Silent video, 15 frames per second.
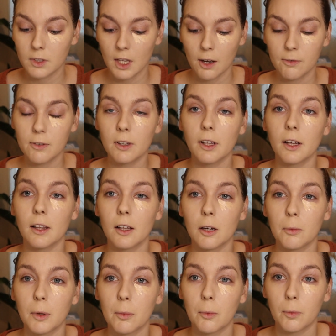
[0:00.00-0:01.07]
Definitely a
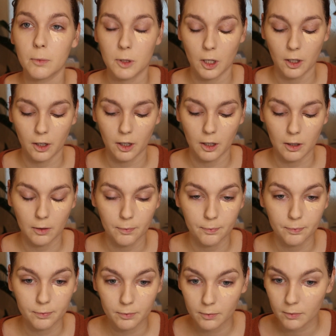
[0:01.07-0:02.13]
little bit darker,
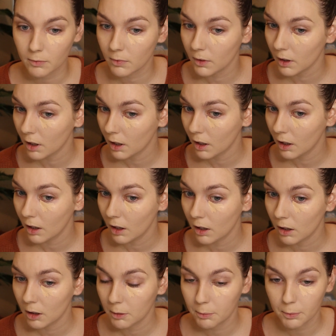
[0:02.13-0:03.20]

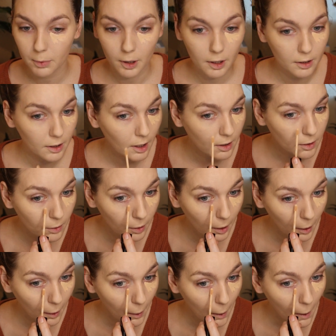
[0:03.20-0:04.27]
but that's
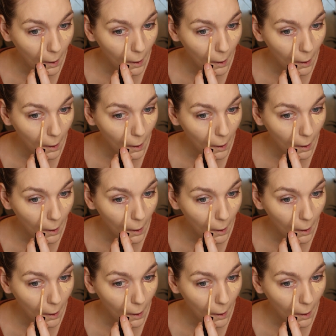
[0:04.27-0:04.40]
okay.